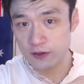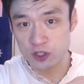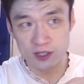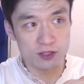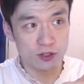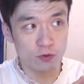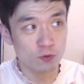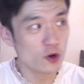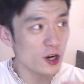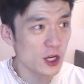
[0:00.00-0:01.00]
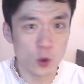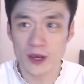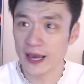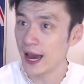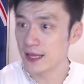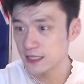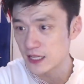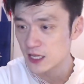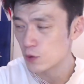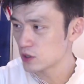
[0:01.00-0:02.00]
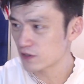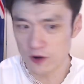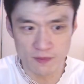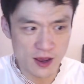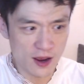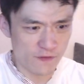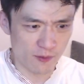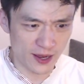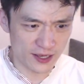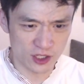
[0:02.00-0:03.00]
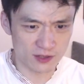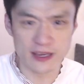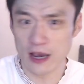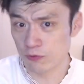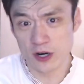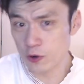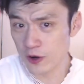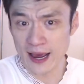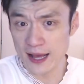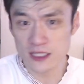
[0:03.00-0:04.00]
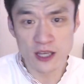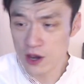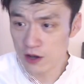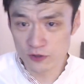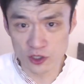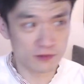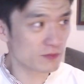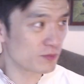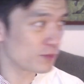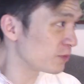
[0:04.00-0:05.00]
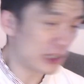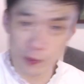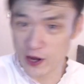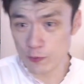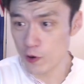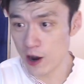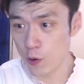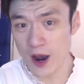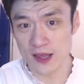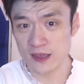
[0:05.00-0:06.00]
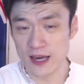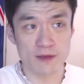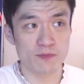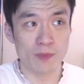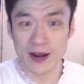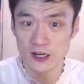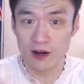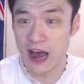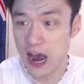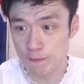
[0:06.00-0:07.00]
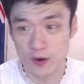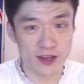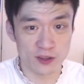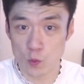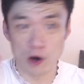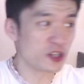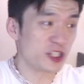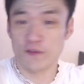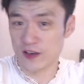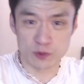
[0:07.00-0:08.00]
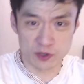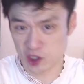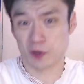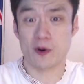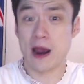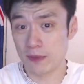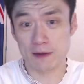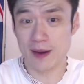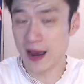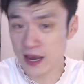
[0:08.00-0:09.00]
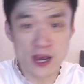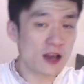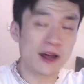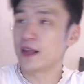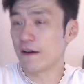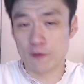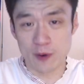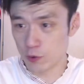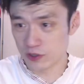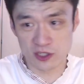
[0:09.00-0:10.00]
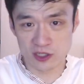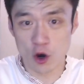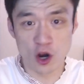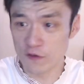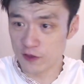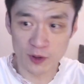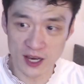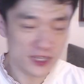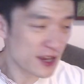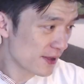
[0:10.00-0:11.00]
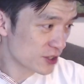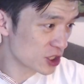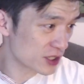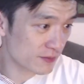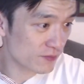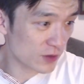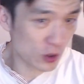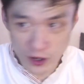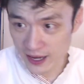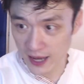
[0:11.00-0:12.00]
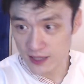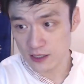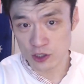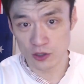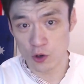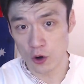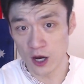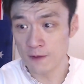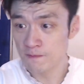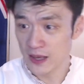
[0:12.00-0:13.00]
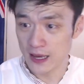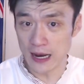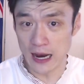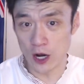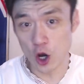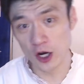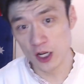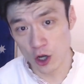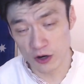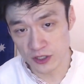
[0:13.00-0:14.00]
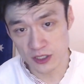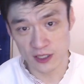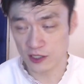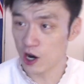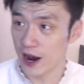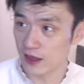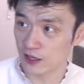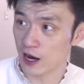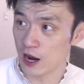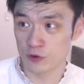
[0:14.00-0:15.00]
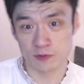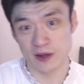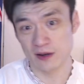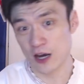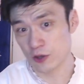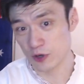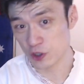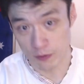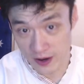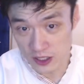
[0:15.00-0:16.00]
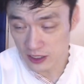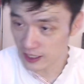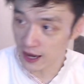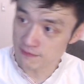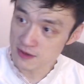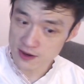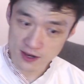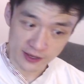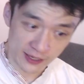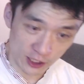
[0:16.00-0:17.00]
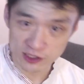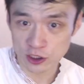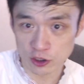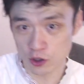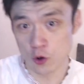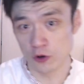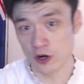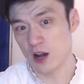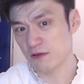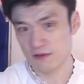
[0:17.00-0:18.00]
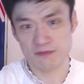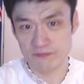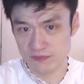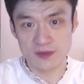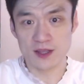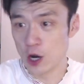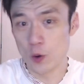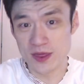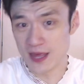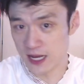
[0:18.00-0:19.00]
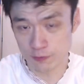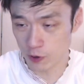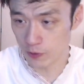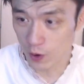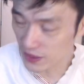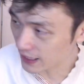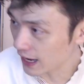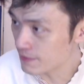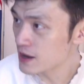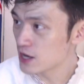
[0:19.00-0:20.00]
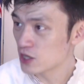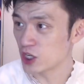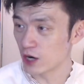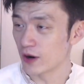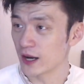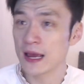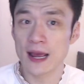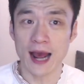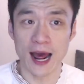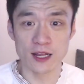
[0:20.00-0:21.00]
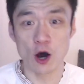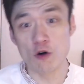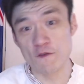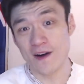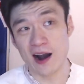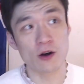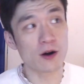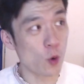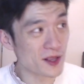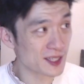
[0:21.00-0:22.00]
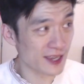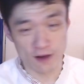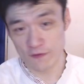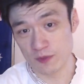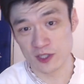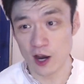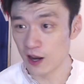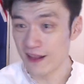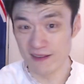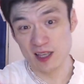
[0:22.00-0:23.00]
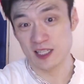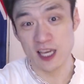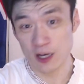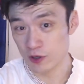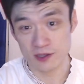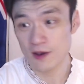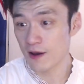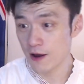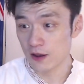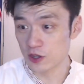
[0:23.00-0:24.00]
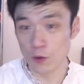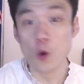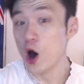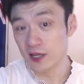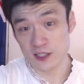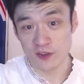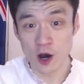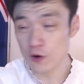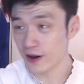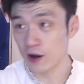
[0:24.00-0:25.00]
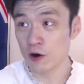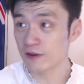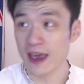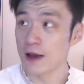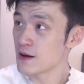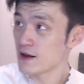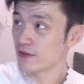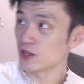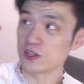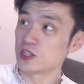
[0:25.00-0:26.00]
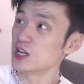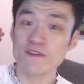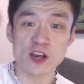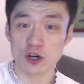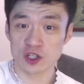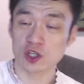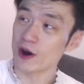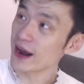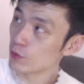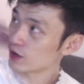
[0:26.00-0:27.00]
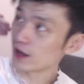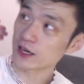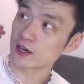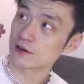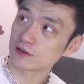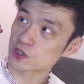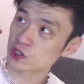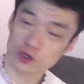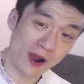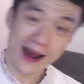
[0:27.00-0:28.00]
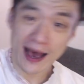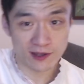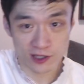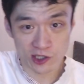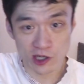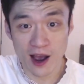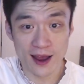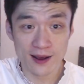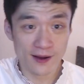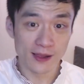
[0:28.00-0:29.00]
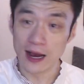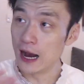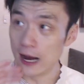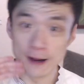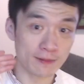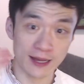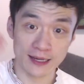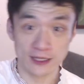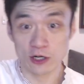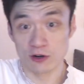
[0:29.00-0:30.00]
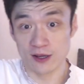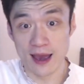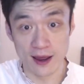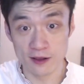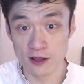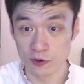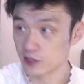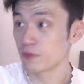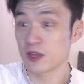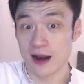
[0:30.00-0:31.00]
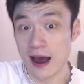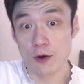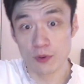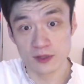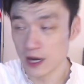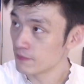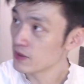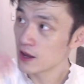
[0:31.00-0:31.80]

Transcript: just really quick hands. I think it was from really quick hands. Just spread the ball out wide. They made a little heartbreak, and the Welsh defense was scrambling back, and everybody was just all over the place. Just quick hands to the corner. Ollie Lawrence, the guy who's been, I thought was tremendous the game, goes into the corner, knowing that he's probably won the game, cheering. And then Owen Farrell once again sideline, and this kick was the worst of the whole game. It didn't even go straight. It went like straight out to the side. Like literally, yeah, it was something that I would have done.